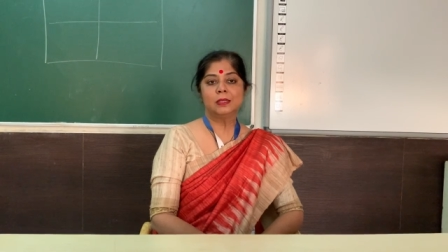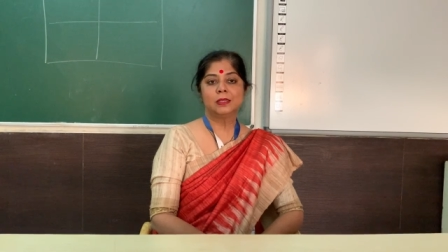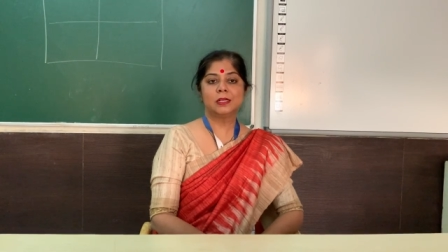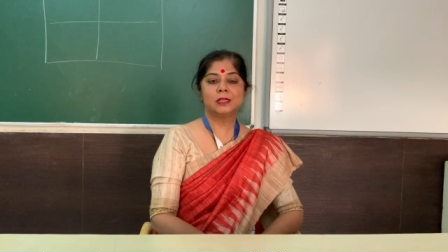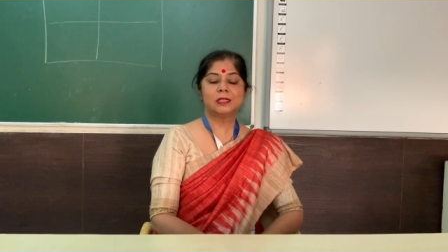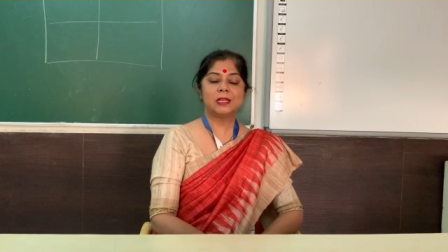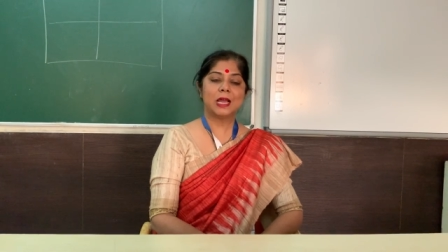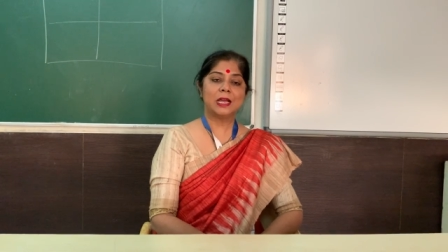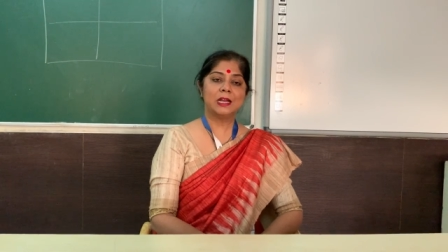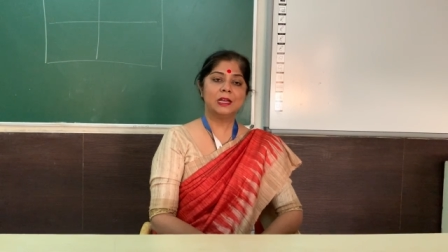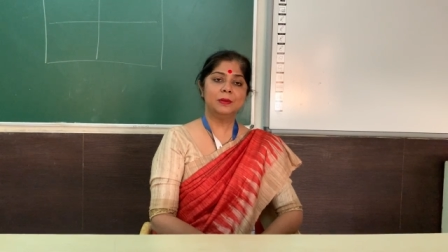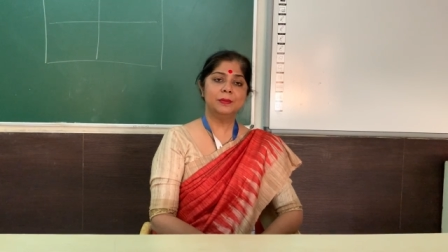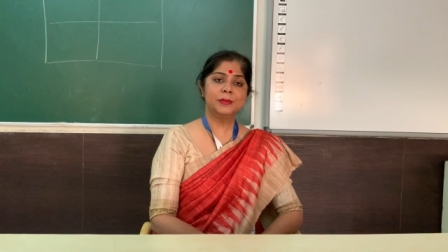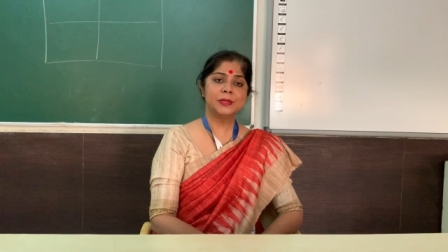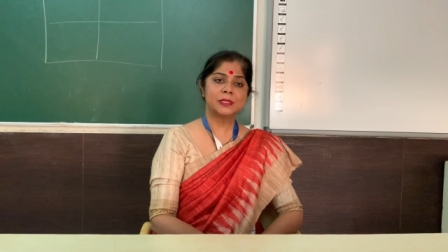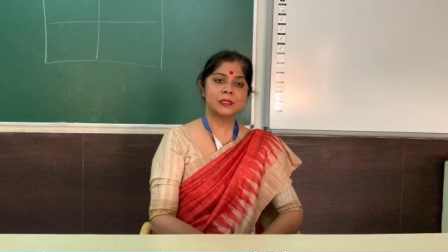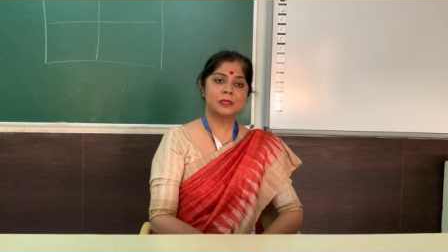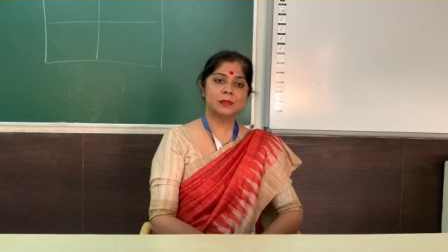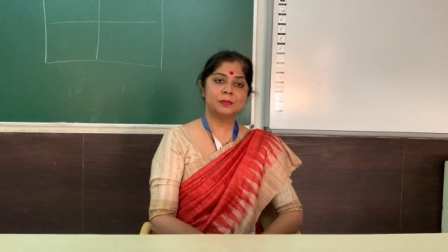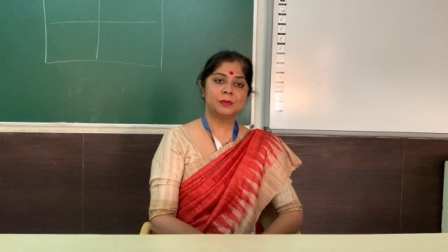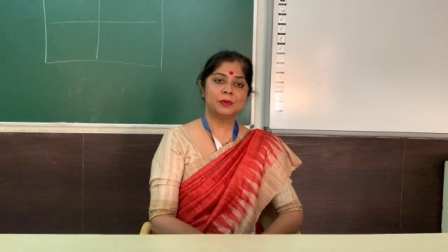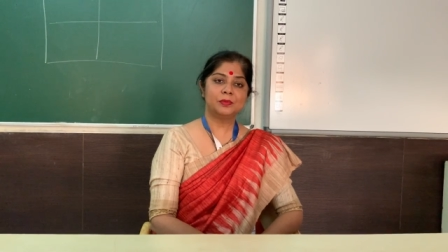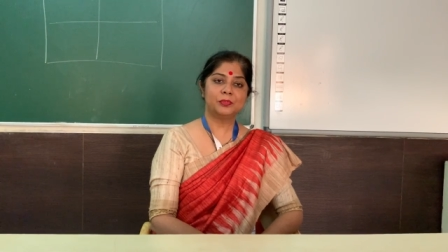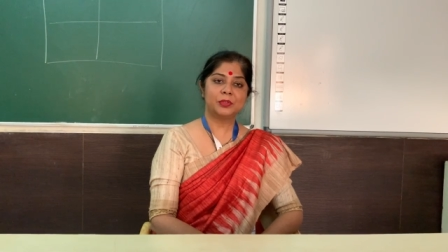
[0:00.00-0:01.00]
the
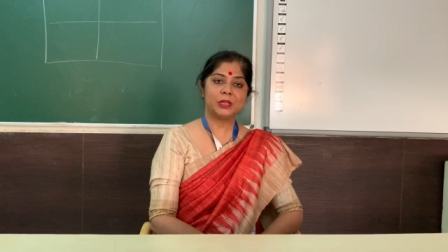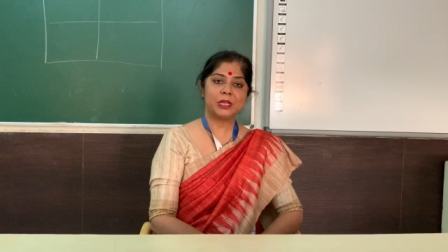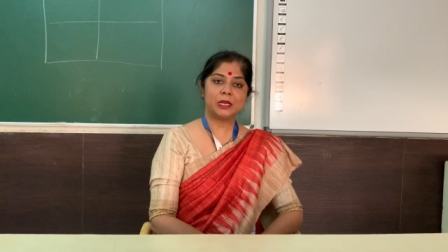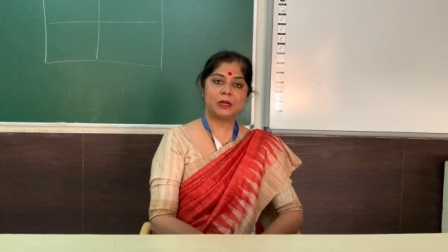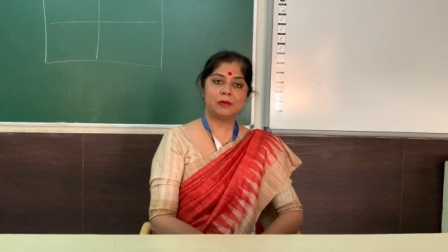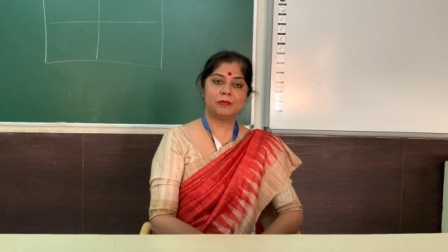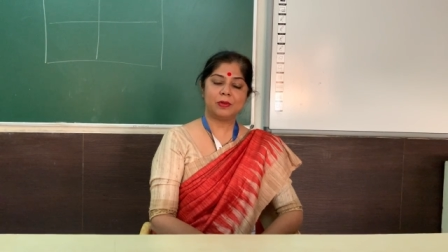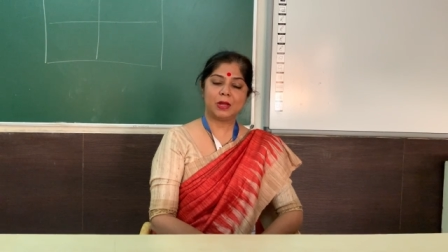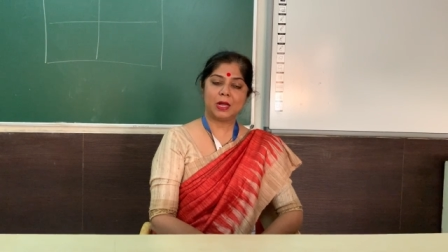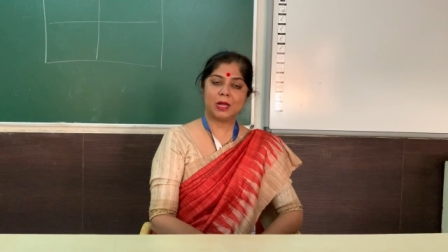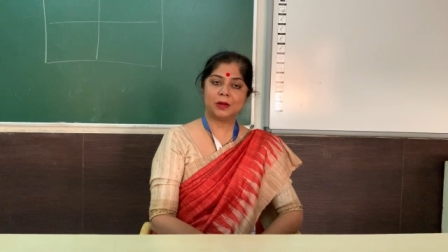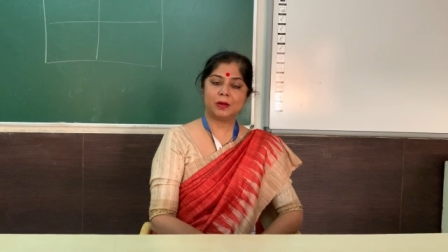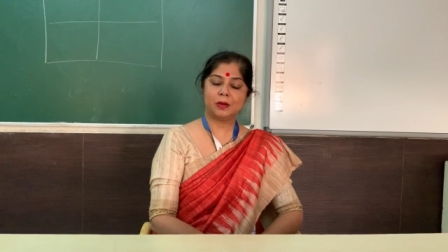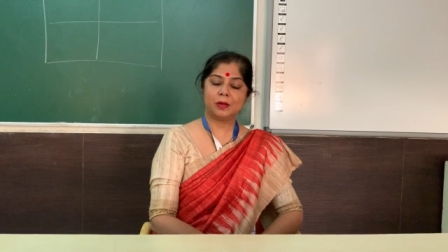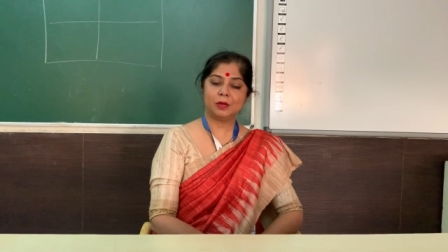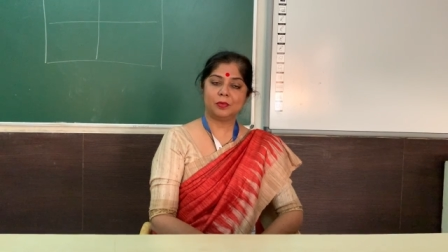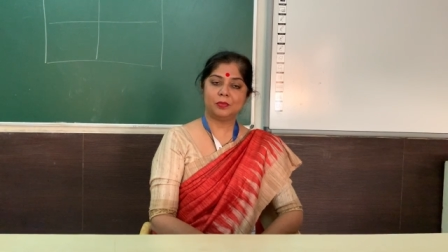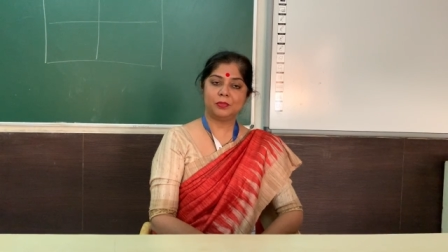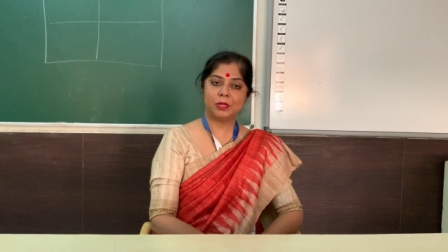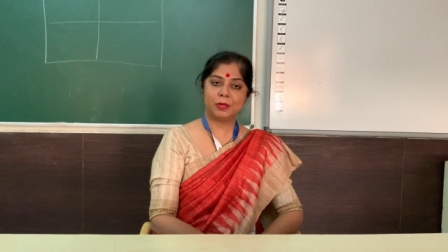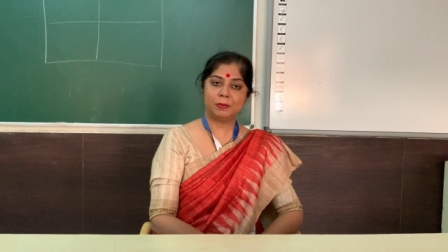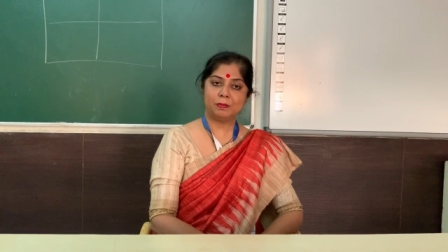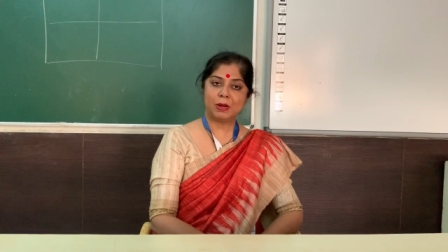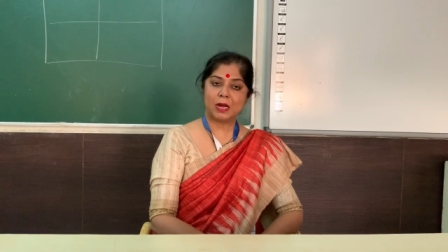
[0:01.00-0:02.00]
dynamism of the envir-
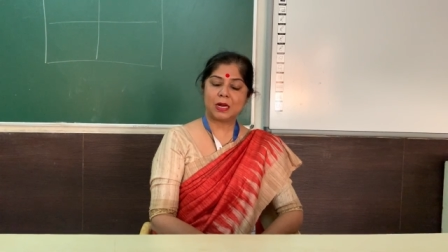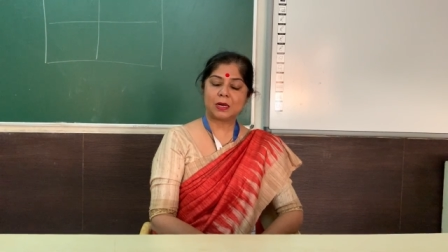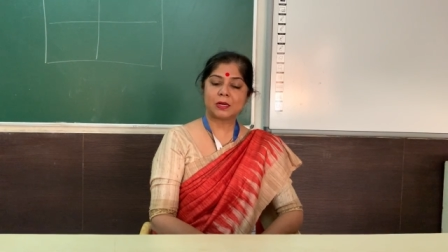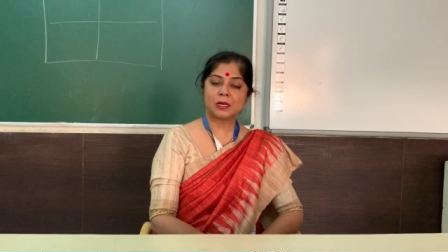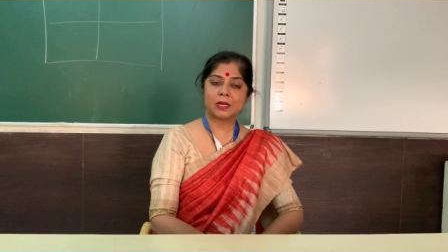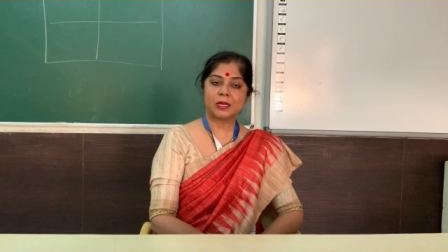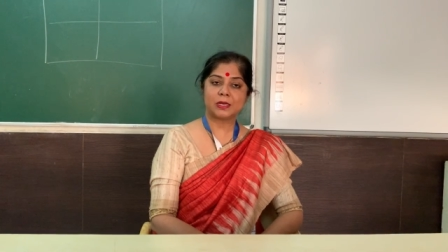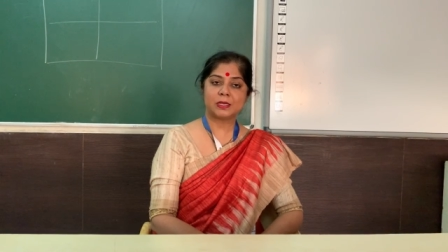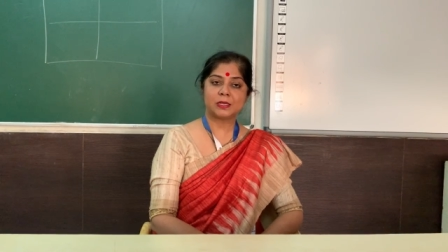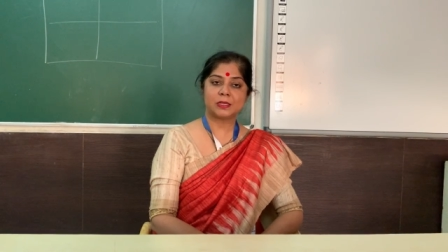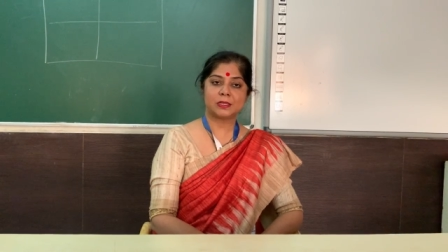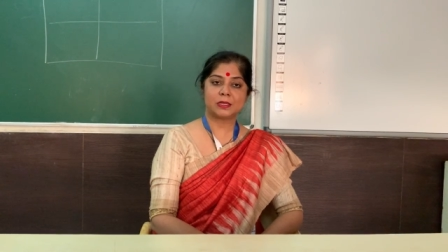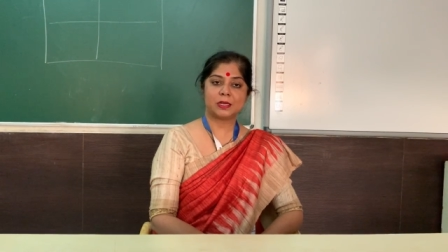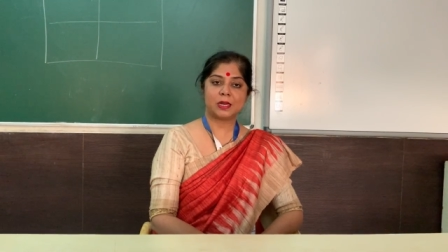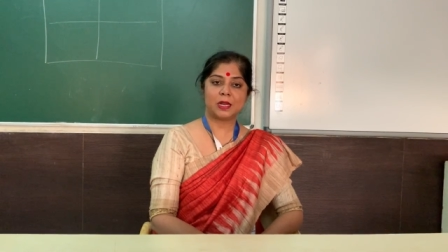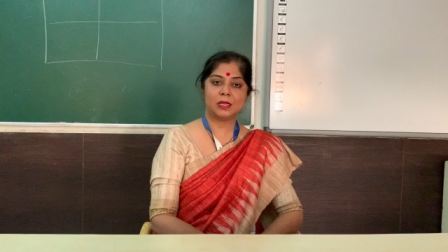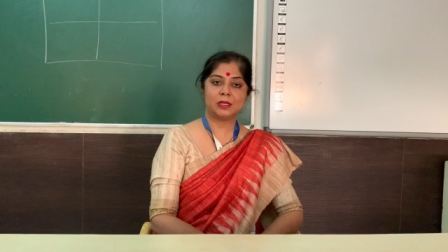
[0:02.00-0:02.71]
of the market